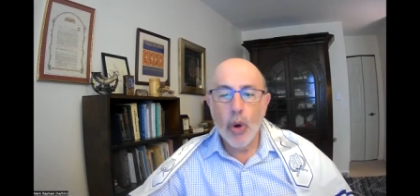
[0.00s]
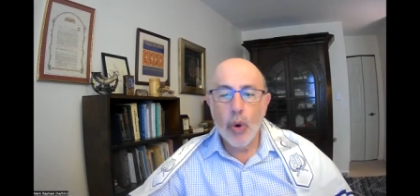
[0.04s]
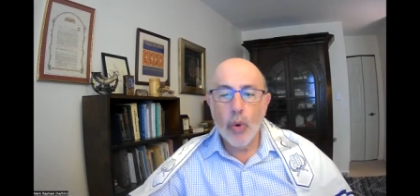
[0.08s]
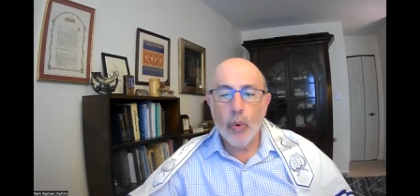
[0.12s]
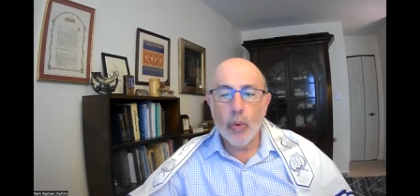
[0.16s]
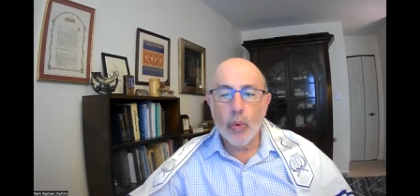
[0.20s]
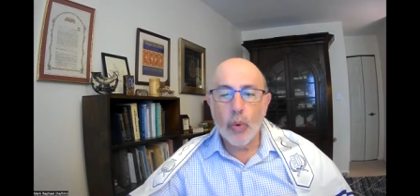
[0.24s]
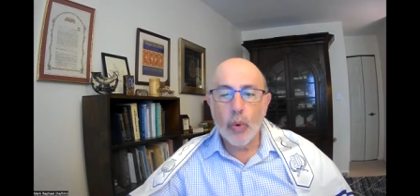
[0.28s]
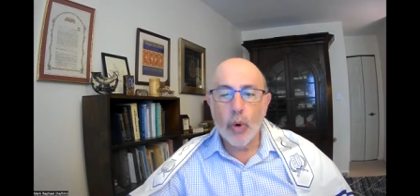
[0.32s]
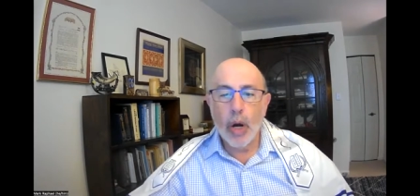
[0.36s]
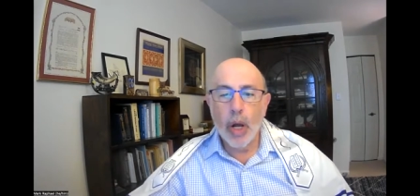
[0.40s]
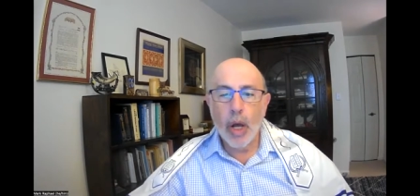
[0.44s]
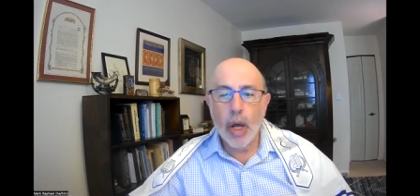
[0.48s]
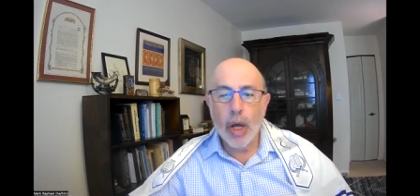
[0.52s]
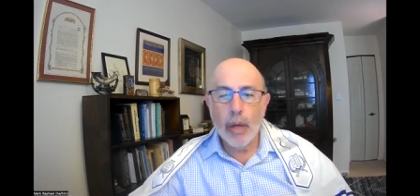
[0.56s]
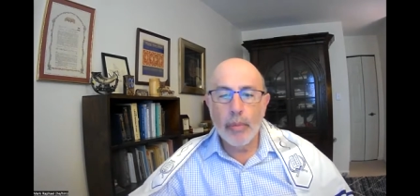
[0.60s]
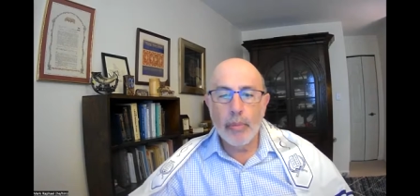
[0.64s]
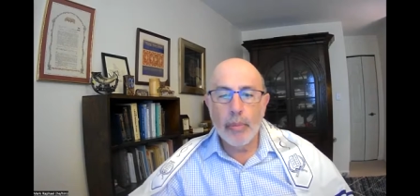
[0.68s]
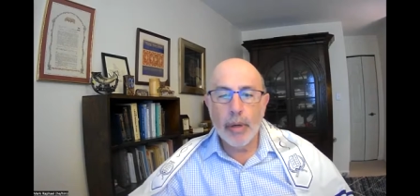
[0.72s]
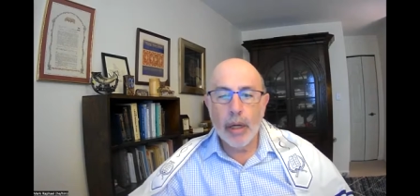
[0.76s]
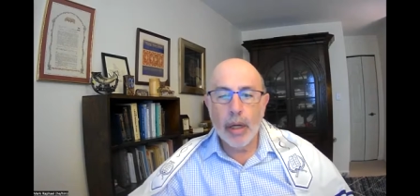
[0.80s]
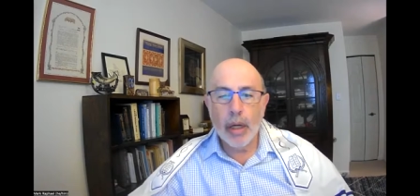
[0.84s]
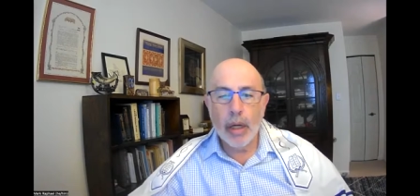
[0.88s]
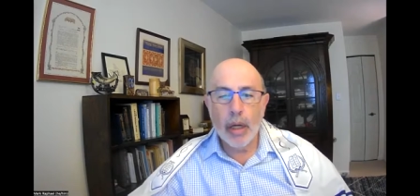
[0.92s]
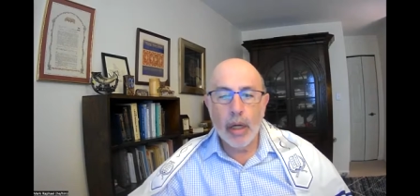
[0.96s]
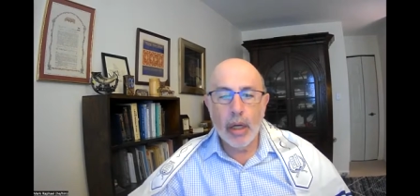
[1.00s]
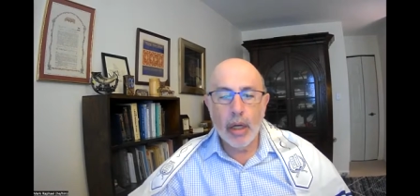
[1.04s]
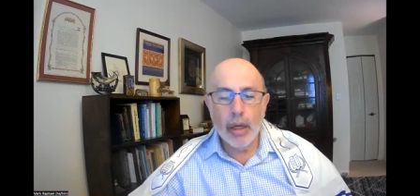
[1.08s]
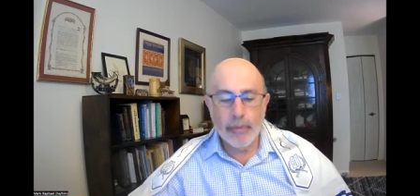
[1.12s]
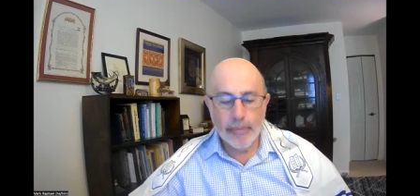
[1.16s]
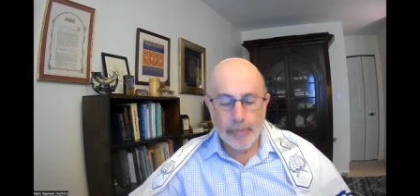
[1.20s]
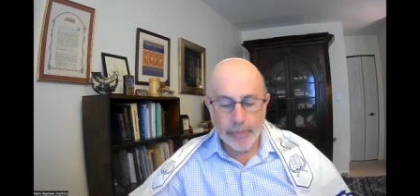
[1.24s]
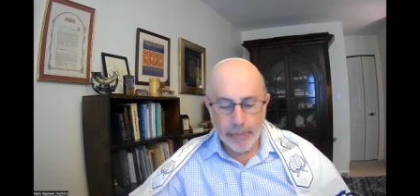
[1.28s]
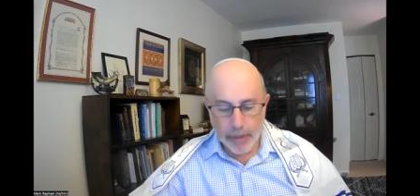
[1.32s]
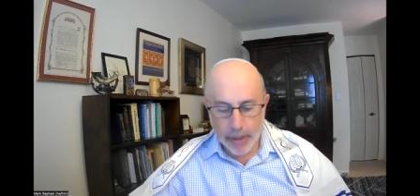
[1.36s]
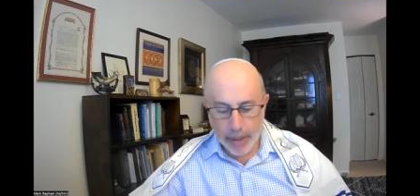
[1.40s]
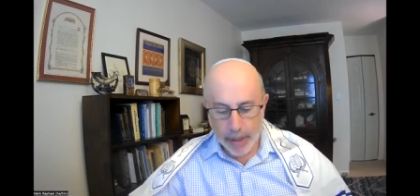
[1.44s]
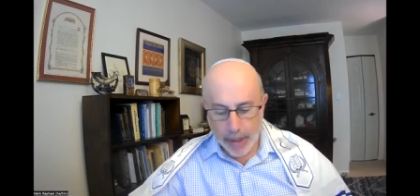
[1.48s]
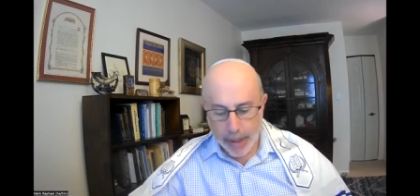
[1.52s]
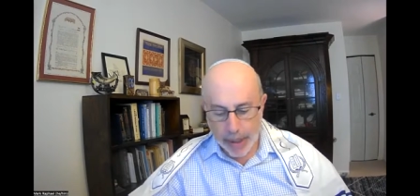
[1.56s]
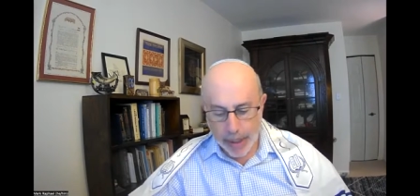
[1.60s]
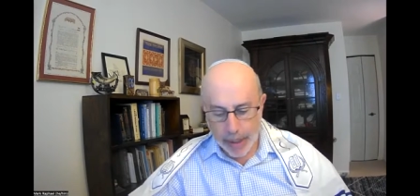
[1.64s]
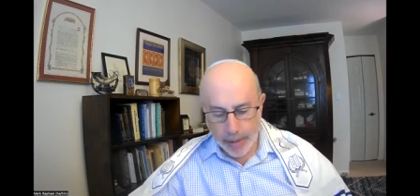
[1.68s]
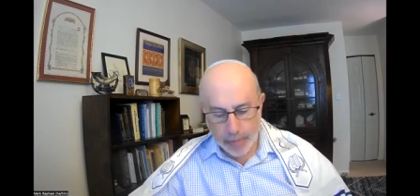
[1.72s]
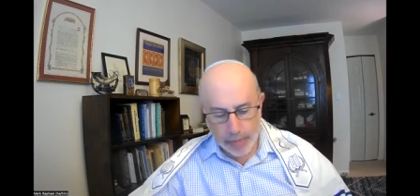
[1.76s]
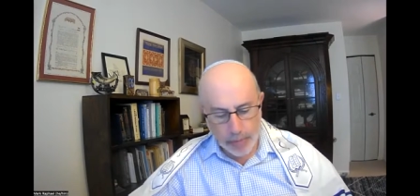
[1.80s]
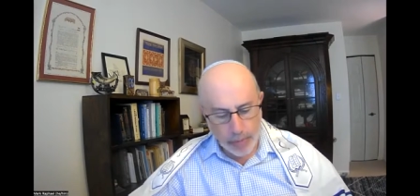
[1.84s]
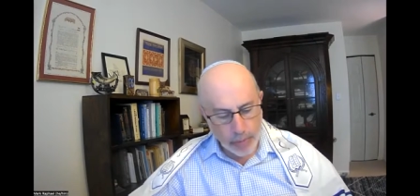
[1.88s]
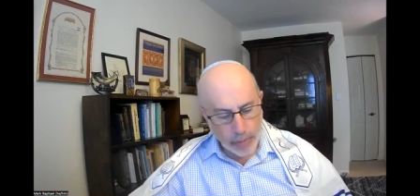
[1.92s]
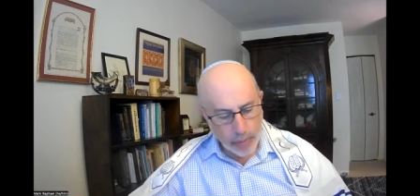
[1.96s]
Rabba
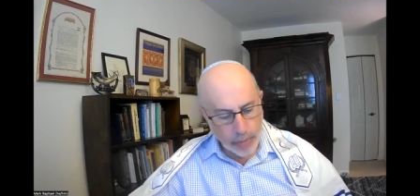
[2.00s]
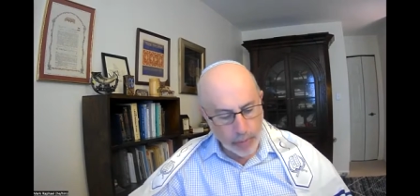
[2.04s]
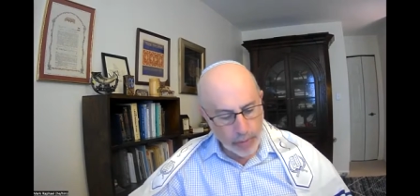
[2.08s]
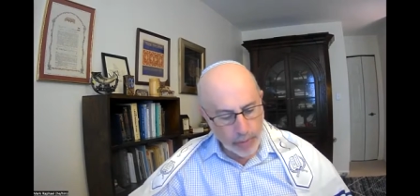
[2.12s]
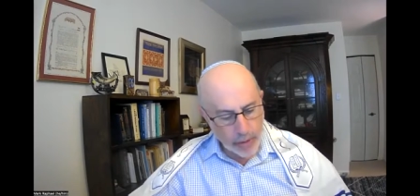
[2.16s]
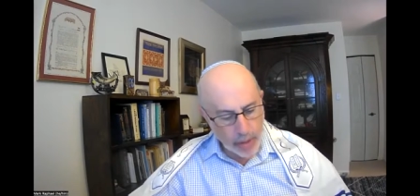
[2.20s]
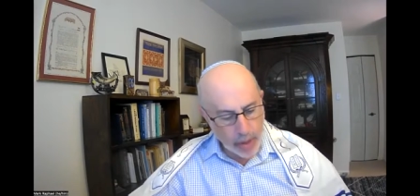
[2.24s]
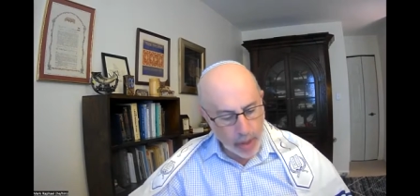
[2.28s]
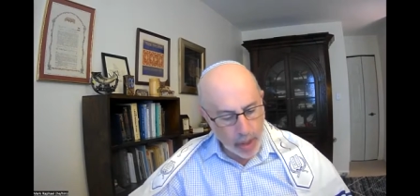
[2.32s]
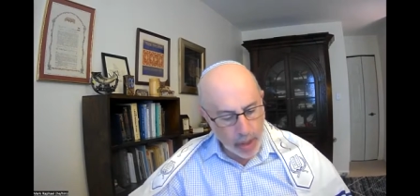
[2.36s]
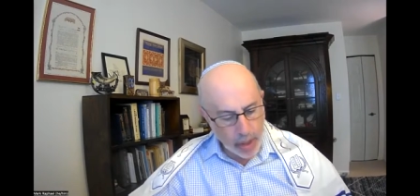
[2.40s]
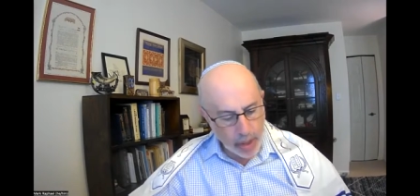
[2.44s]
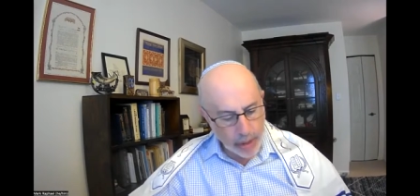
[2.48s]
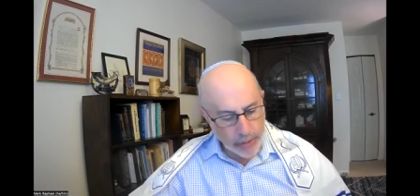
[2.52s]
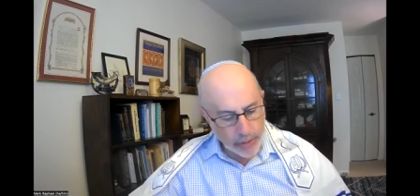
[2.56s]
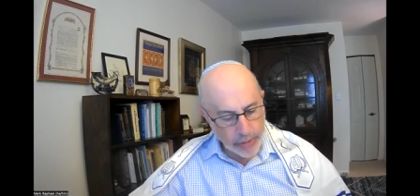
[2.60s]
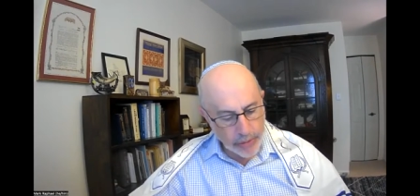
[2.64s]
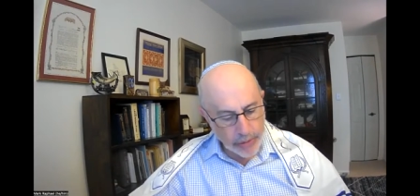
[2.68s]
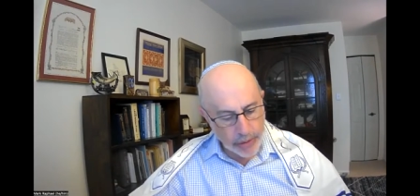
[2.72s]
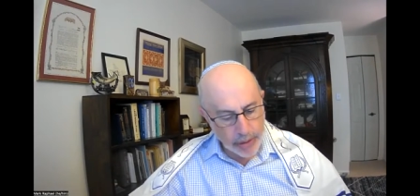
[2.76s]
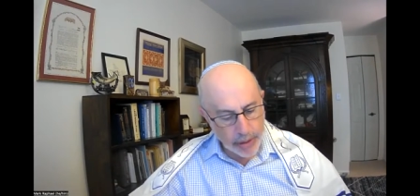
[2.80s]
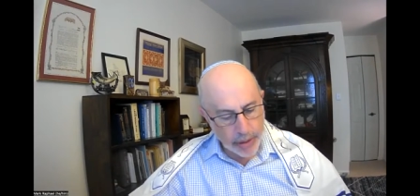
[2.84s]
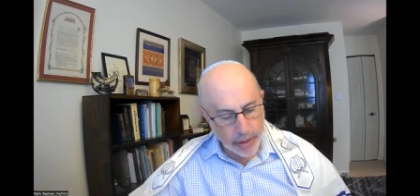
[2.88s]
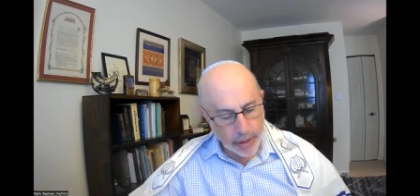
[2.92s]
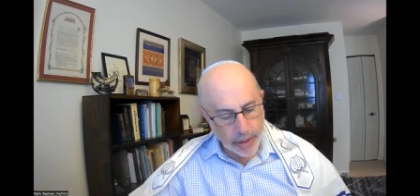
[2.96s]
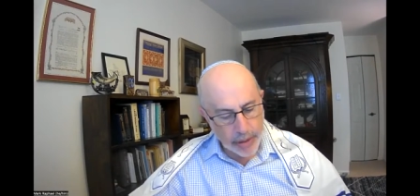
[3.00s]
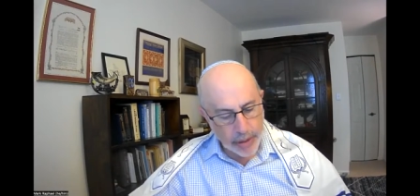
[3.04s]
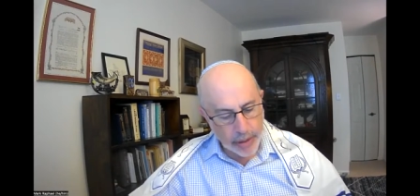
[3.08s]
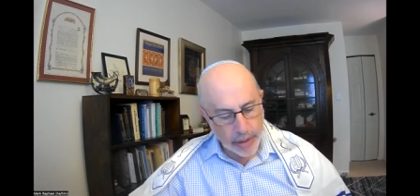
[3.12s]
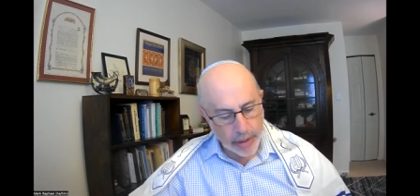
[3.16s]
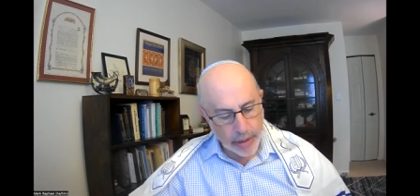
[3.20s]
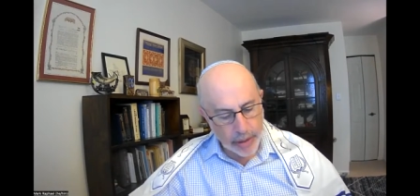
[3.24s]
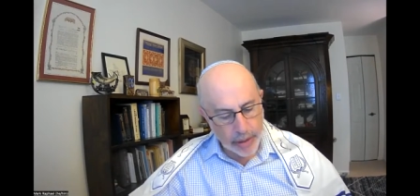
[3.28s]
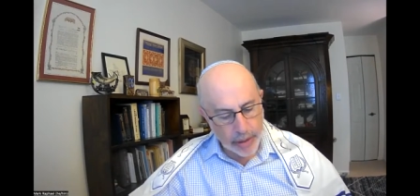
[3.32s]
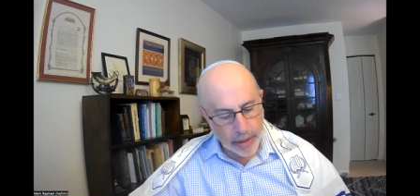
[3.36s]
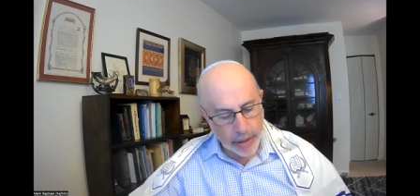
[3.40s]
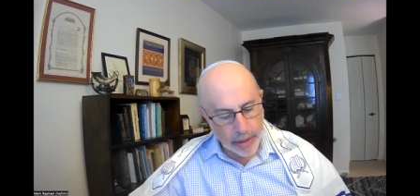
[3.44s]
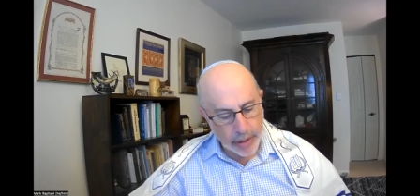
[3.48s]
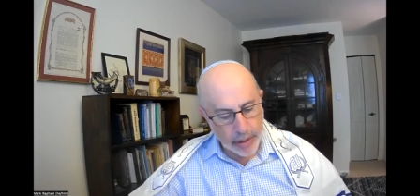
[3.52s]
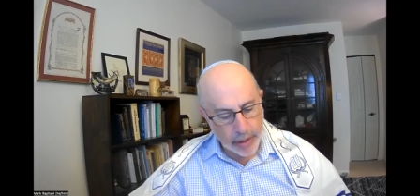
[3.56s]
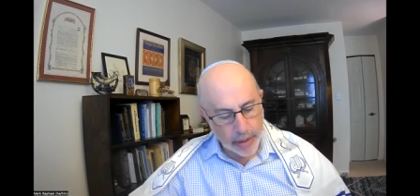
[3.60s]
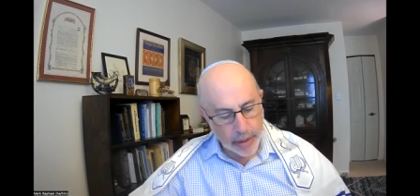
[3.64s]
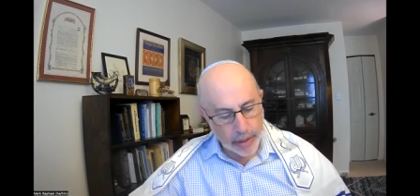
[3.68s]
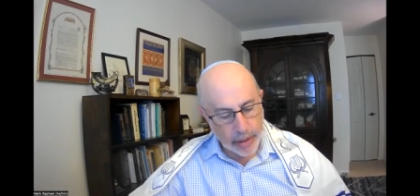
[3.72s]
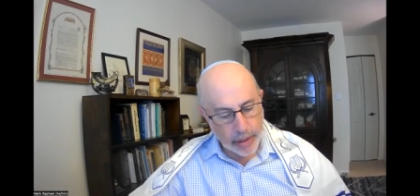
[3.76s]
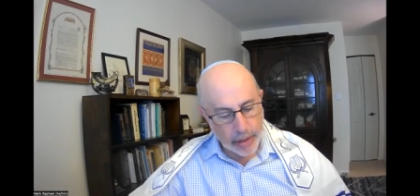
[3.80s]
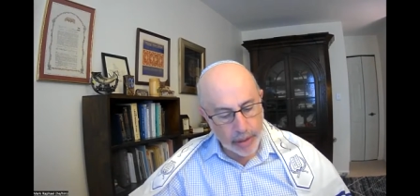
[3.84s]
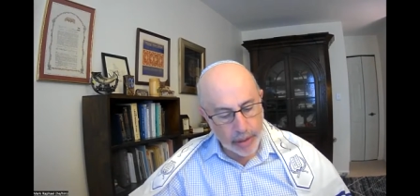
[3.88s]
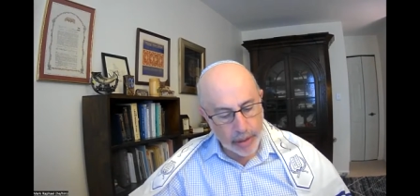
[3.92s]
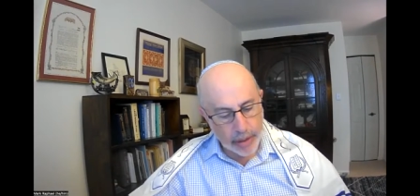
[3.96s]

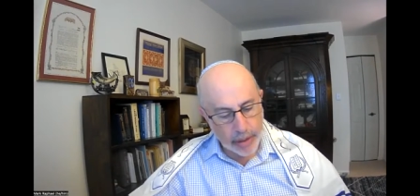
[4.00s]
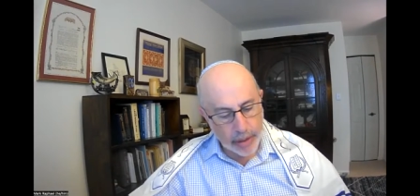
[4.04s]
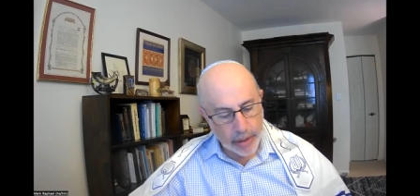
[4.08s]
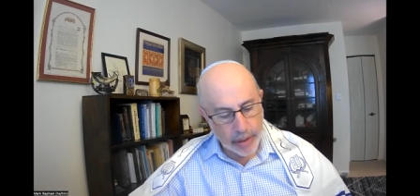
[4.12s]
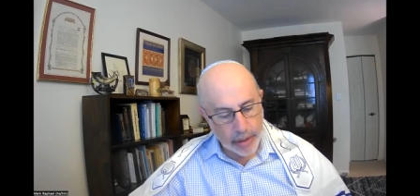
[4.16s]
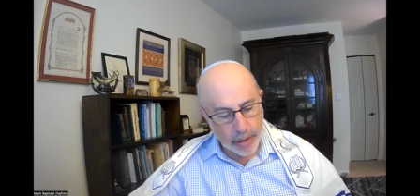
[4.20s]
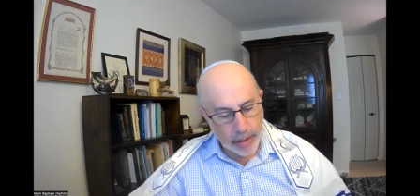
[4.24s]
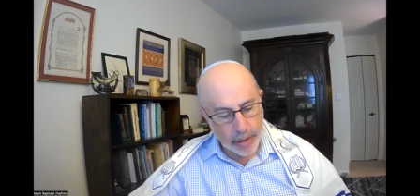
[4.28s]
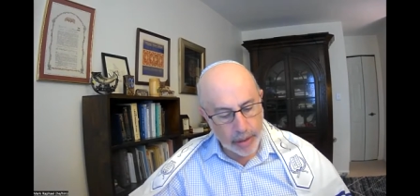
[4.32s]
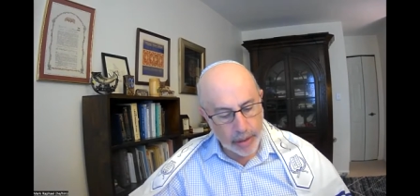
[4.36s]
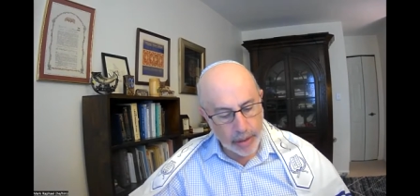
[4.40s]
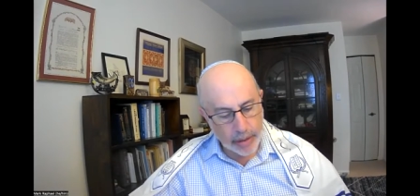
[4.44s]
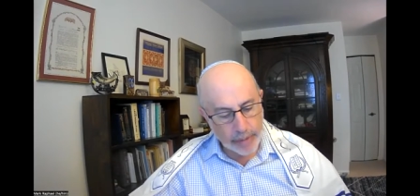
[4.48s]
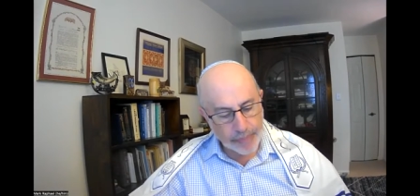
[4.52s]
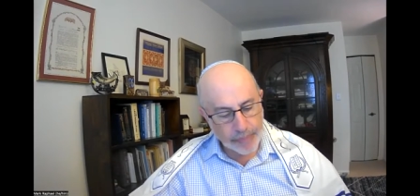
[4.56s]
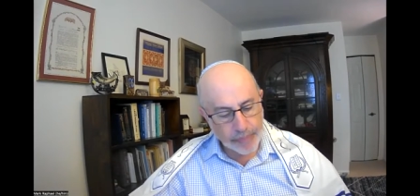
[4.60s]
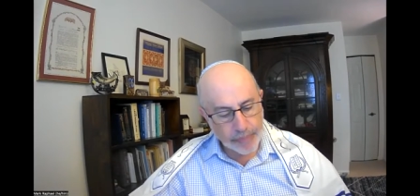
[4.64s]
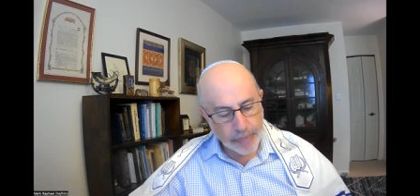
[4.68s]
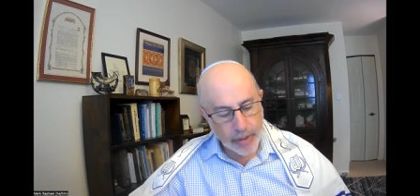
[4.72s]
emunatecha.